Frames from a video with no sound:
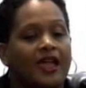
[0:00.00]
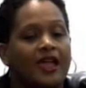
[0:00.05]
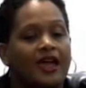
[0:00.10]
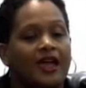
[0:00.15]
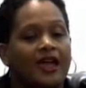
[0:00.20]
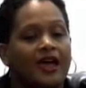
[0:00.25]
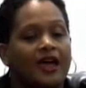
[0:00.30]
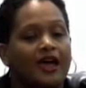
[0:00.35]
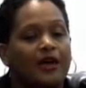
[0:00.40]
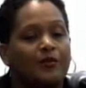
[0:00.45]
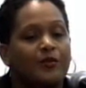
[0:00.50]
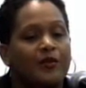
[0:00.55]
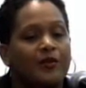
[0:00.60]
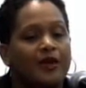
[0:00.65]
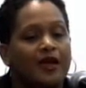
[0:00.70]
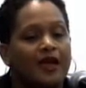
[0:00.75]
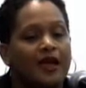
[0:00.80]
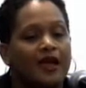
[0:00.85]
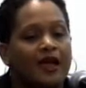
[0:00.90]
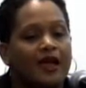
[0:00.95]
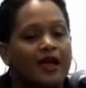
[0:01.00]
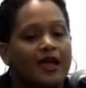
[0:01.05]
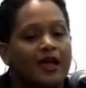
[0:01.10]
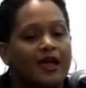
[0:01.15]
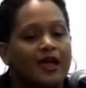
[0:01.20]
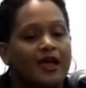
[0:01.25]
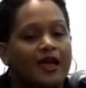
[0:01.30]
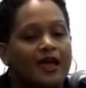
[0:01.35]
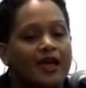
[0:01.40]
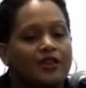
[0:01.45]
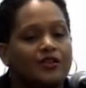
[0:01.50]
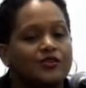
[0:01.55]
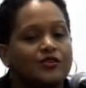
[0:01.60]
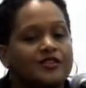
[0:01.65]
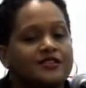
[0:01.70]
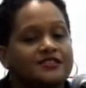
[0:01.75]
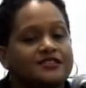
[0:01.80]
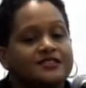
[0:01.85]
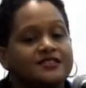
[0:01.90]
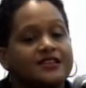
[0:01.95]
I know
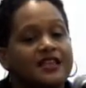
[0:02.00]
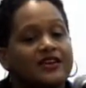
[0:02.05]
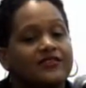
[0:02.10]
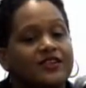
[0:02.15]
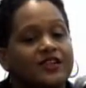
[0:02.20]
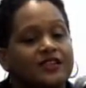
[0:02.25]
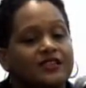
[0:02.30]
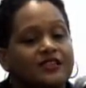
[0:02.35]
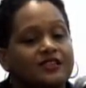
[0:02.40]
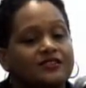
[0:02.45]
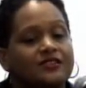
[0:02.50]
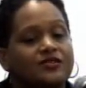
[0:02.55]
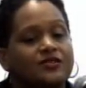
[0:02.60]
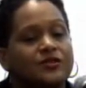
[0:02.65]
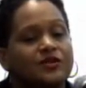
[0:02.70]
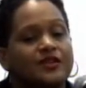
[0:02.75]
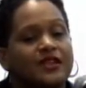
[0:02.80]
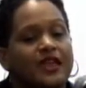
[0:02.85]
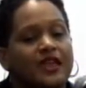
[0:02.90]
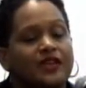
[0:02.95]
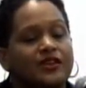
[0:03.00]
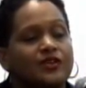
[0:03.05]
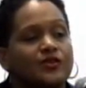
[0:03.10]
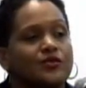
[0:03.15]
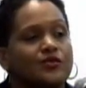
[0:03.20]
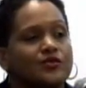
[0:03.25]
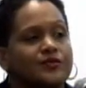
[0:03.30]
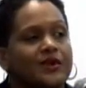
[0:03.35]
this doesn't have anything to do with EndNote,